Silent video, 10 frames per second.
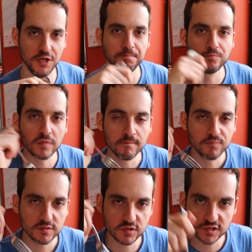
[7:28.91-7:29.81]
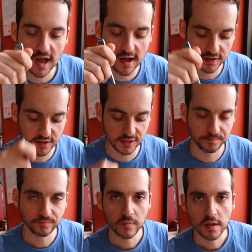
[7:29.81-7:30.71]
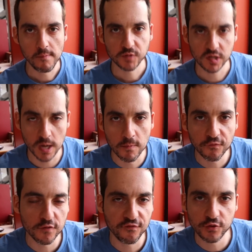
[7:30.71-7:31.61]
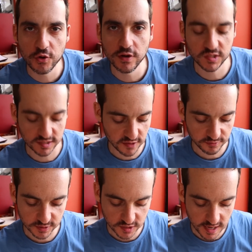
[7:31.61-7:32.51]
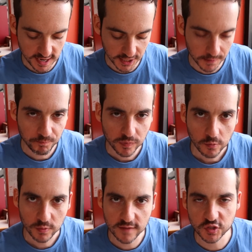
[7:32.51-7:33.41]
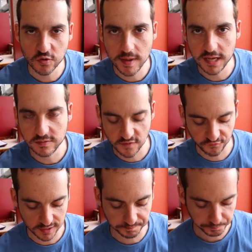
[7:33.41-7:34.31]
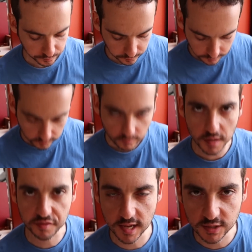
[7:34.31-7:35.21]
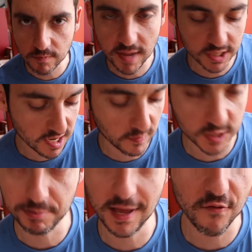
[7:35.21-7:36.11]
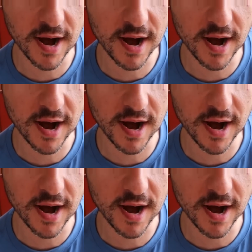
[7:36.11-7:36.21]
very solid comfort food, as Seth was saying. We have so many different things mixed on this plate